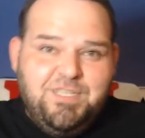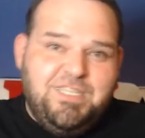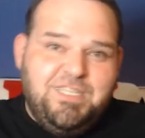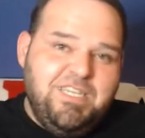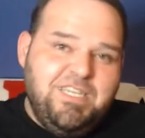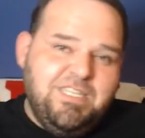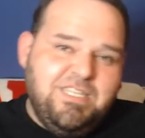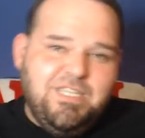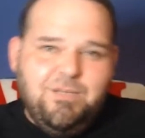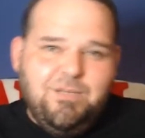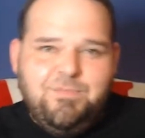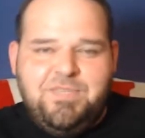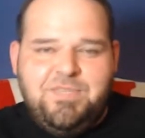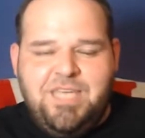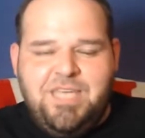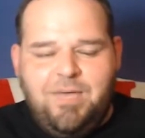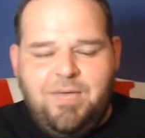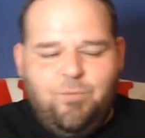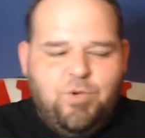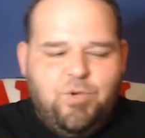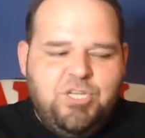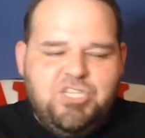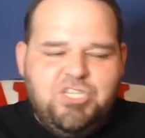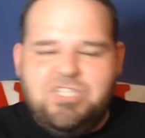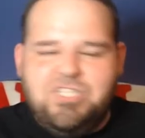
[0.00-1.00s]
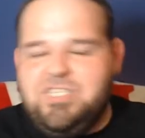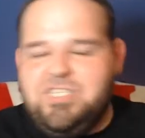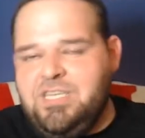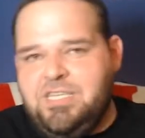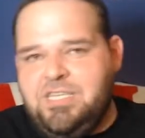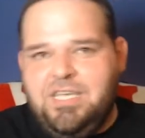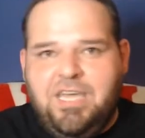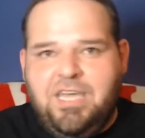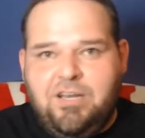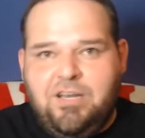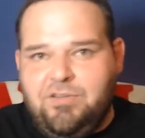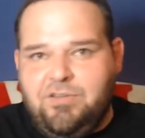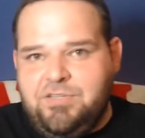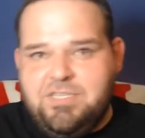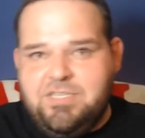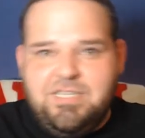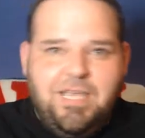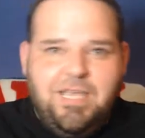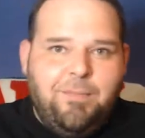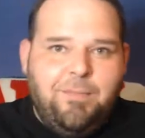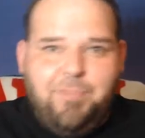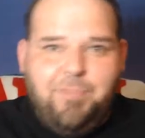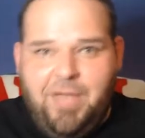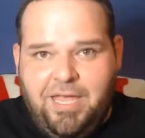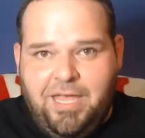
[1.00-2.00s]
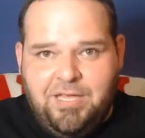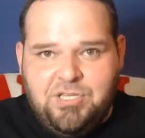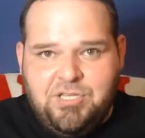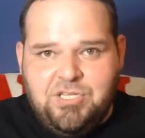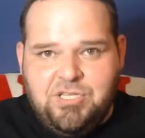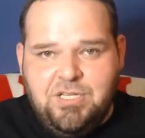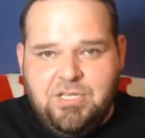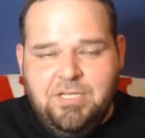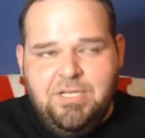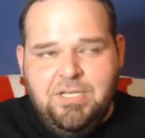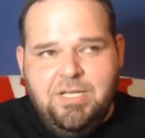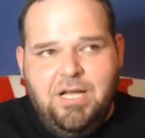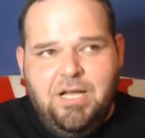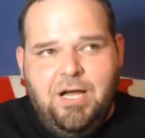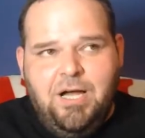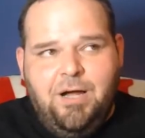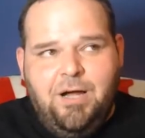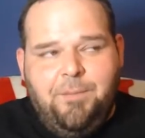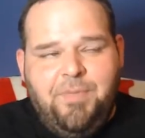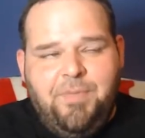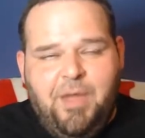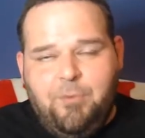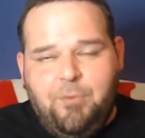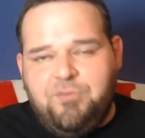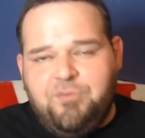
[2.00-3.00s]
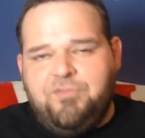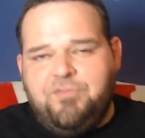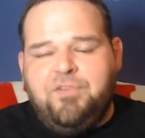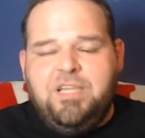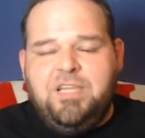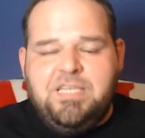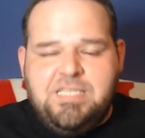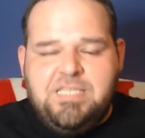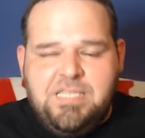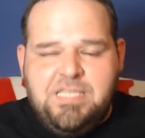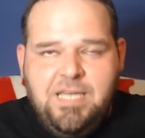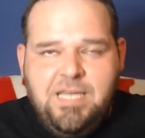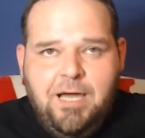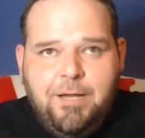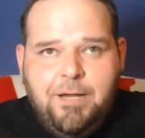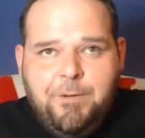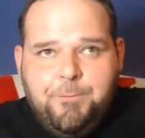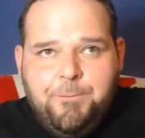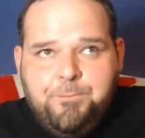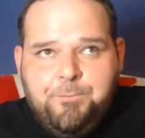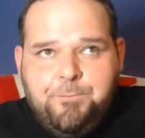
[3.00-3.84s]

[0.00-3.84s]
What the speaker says: systems and we just need to get on the same page. That was Feliciano.